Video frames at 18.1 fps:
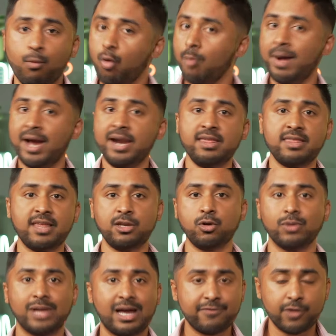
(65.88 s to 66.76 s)
money than
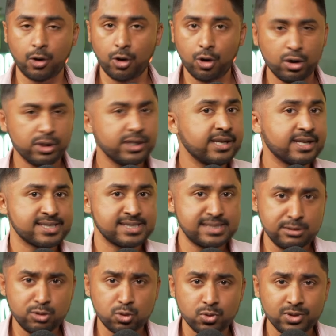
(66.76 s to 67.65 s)
you'll ever earn in a
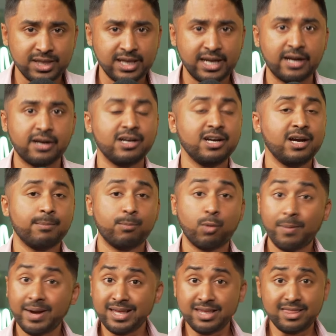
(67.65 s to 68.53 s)
single year, more
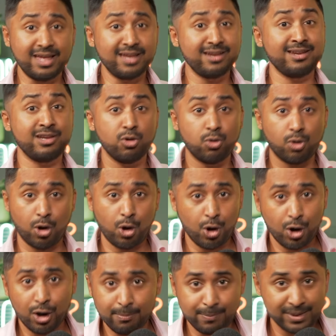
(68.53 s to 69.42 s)
money than you'll
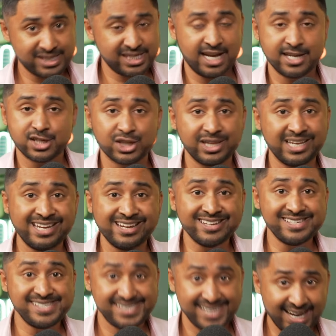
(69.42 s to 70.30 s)
earn potentially in a
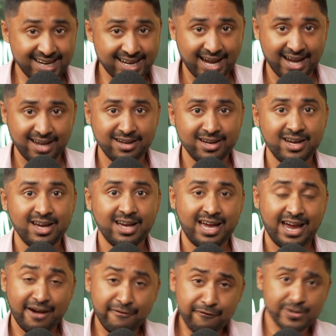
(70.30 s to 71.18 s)
decade,
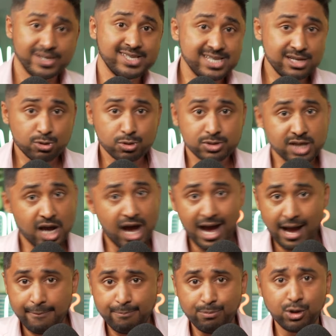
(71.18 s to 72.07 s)
every single
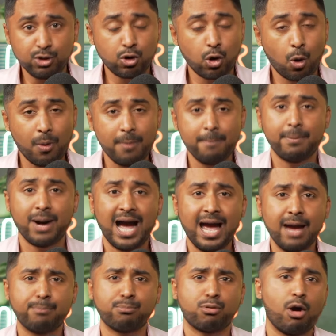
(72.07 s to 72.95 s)
time you go and buy
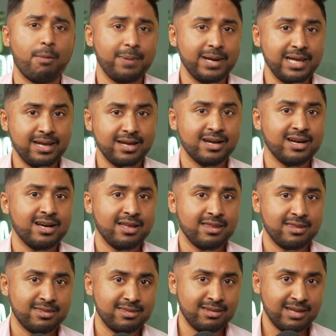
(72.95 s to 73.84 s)
a property
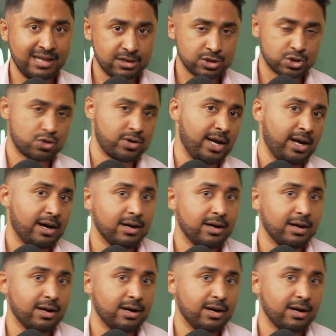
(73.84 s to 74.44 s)
in Australia.